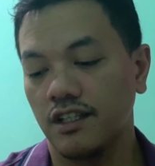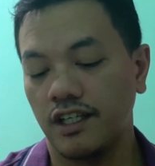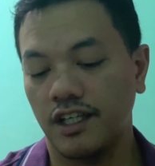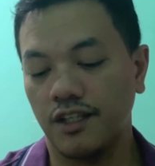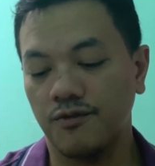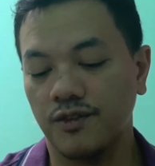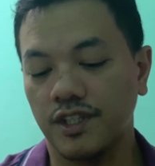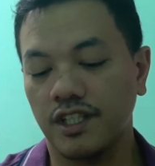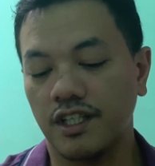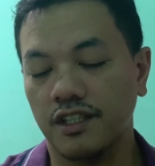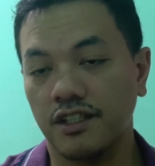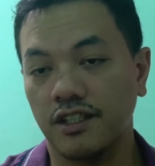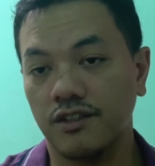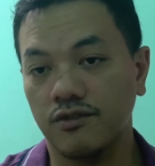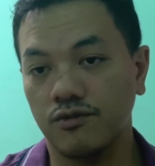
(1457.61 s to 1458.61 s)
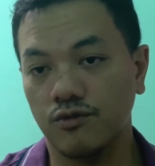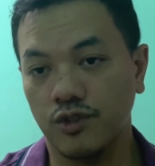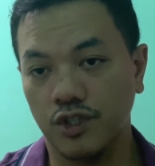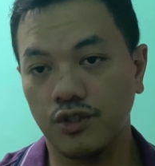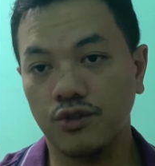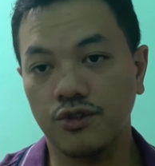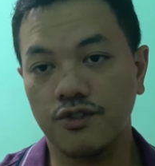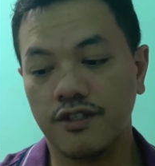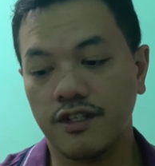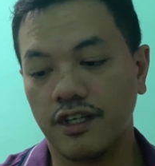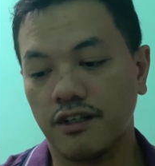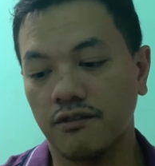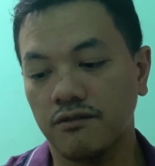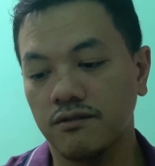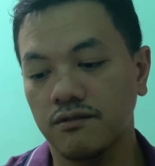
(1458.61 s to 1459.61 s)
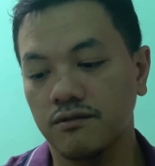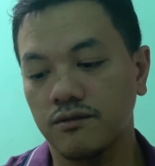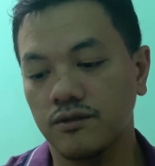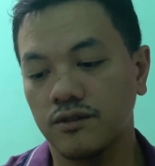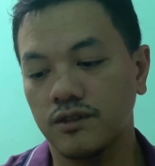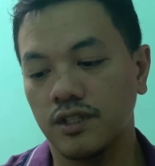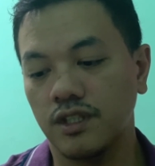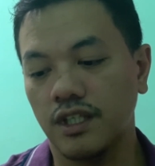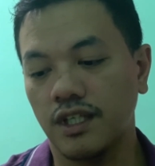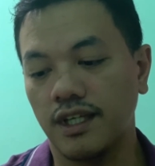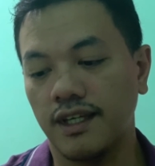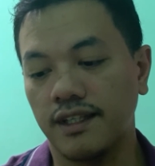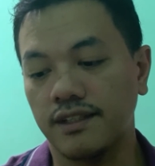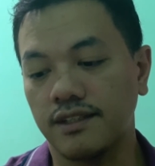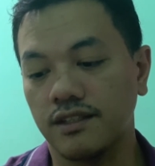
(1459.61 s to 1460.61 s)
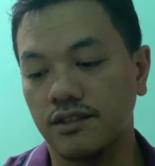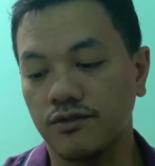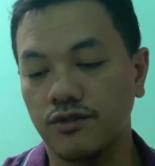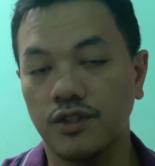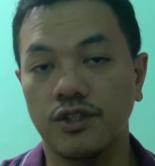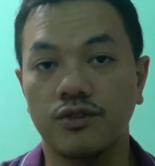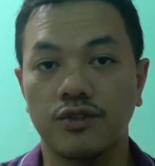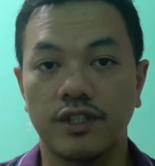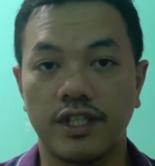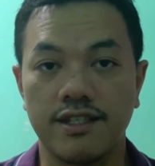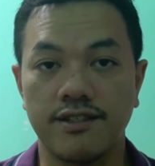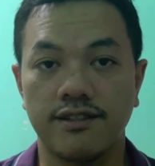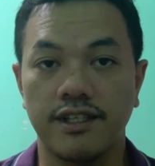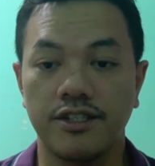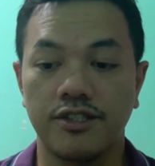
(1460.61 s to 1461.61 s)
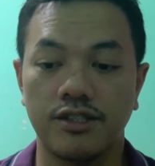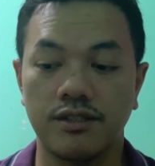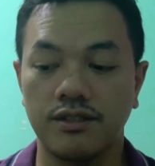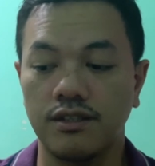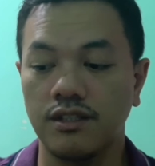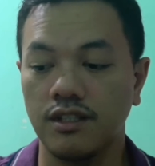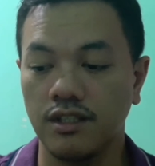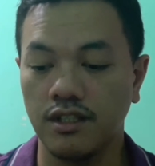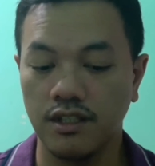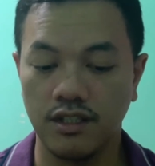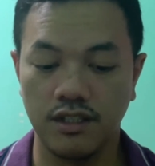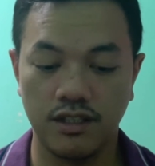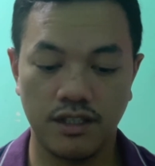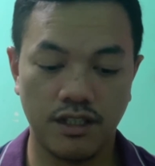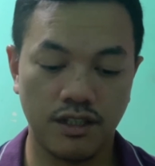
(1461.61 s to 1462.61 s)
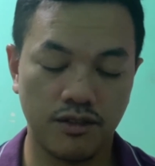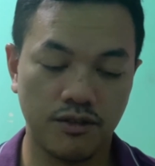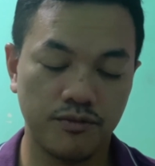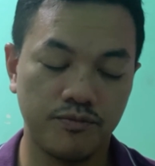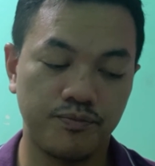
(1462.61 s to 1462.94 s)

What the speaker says: and with that I get really good sound and really good isolation. Now,